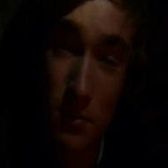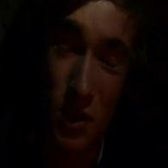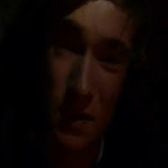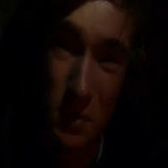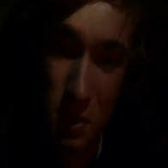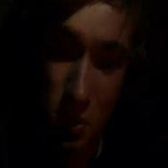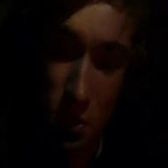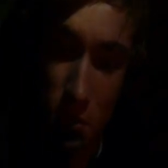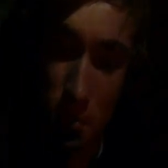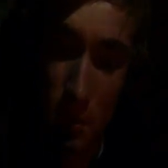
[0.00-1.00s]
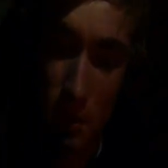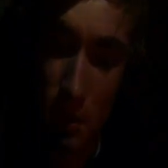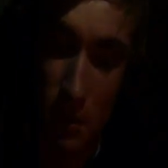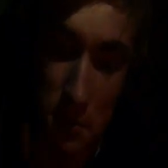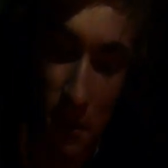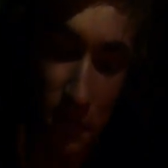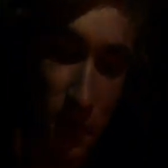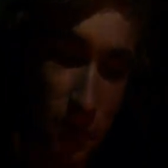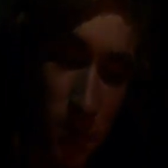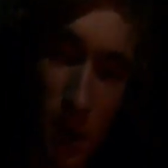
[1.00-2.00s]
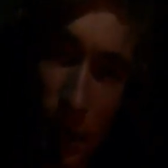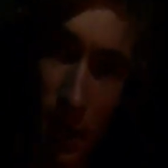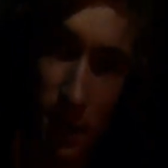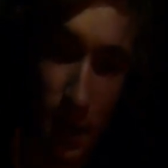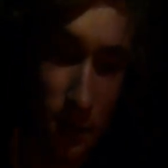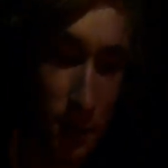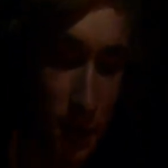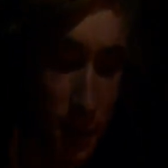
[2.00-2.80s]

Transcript: shape as the tube. But I find if you work it down,